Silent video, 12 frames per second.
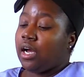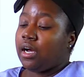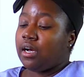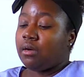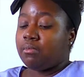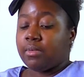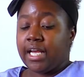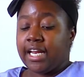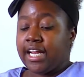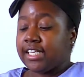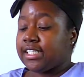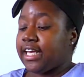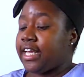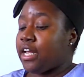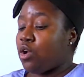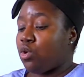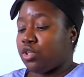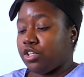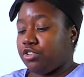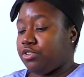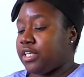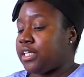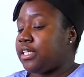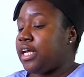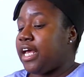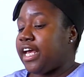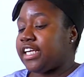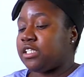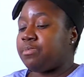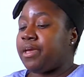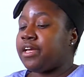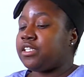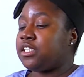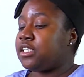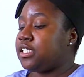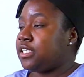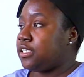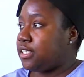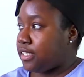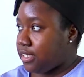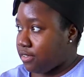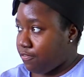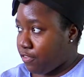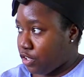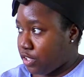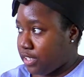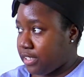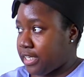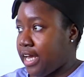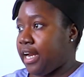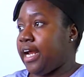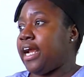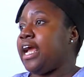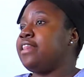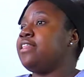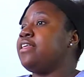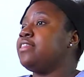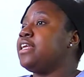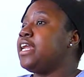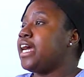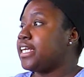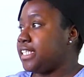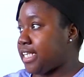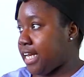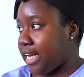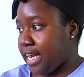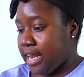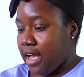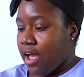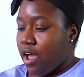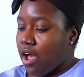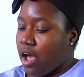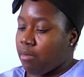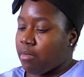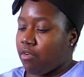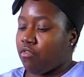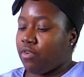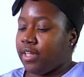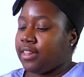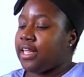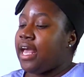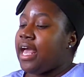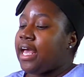And as they get older, you can expand to the first setting and then the next setting of width.